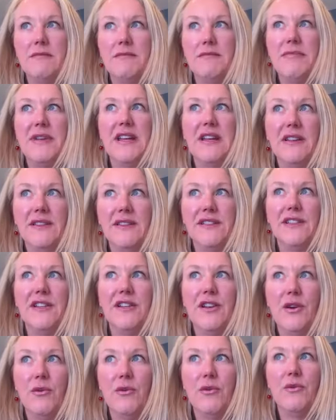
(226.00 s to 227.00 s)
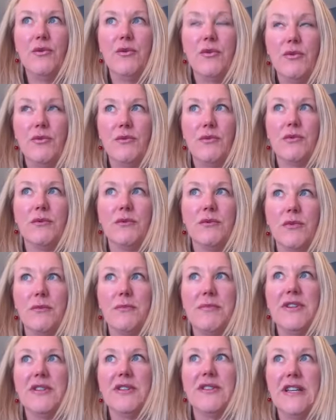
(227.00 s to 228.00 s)
Because, we're
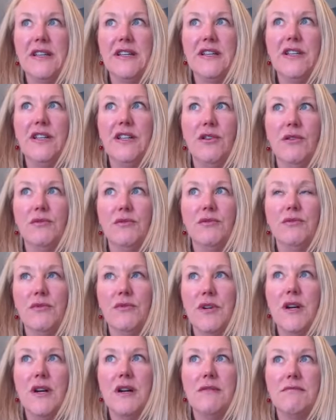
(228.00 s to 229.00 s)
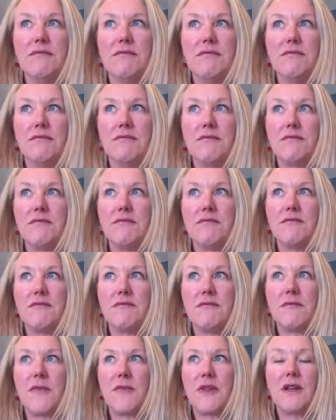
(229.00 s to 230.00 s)
building,
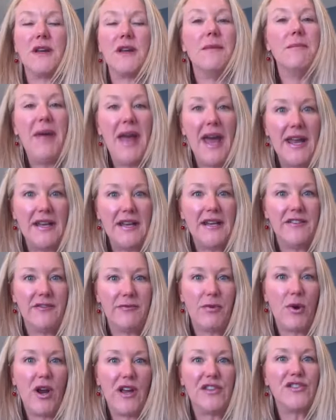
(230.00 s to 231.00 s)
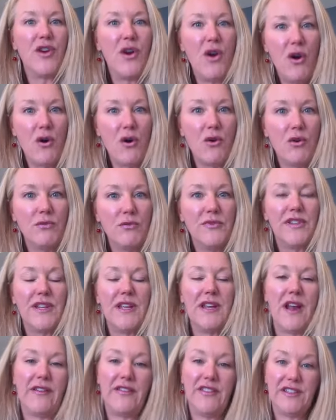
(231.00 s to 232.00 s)
competitive priced homes,
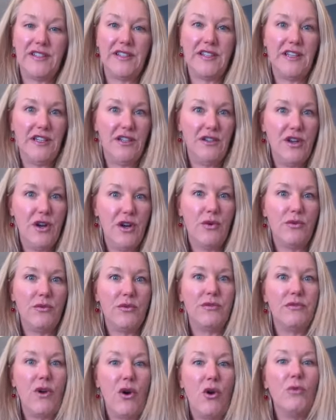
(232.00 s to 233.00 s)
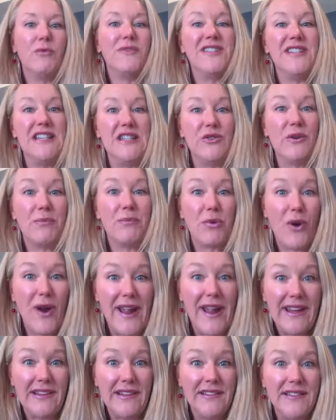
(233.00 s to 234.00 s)
and obviously, homes need to
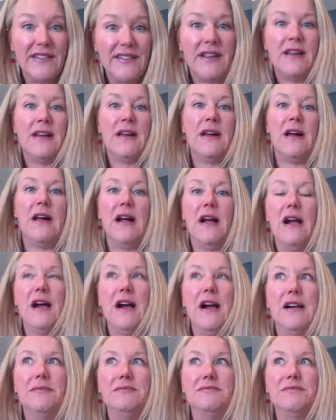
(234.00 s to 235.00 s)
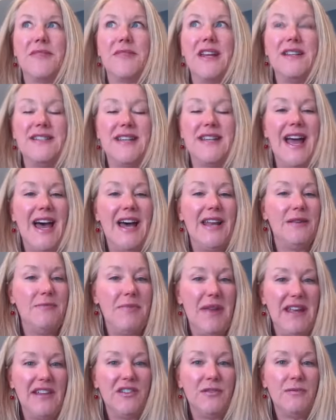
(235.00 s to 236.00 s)
appraise. And to add a
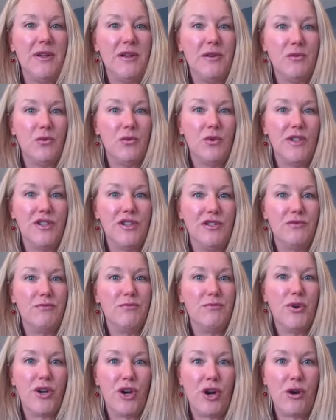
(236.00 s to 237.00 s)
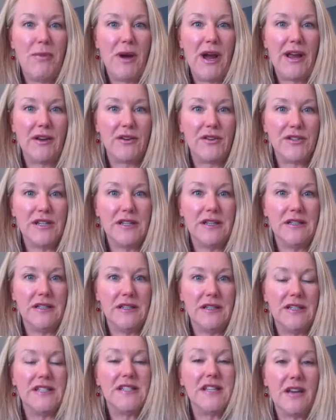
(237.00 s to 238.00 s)
basement would put our buyers in
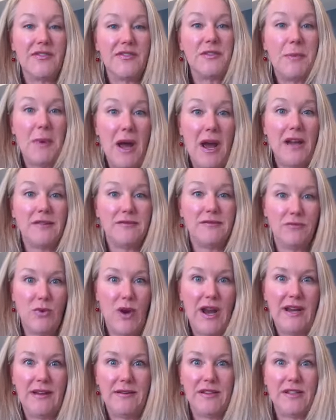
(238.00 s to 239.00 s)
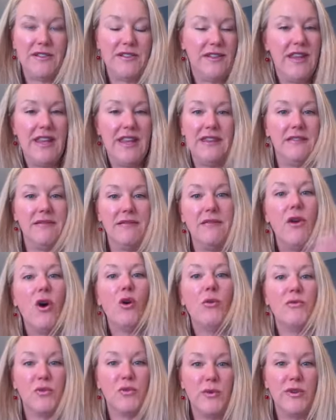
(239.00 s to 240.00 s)
a tough spot, right? Because then
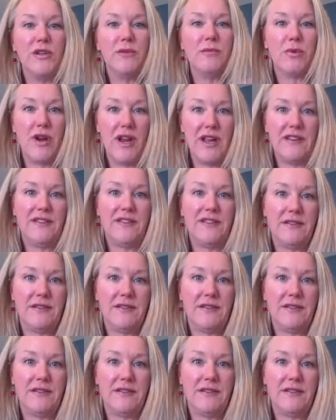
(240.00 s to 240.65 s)
homes wouldn't appraise.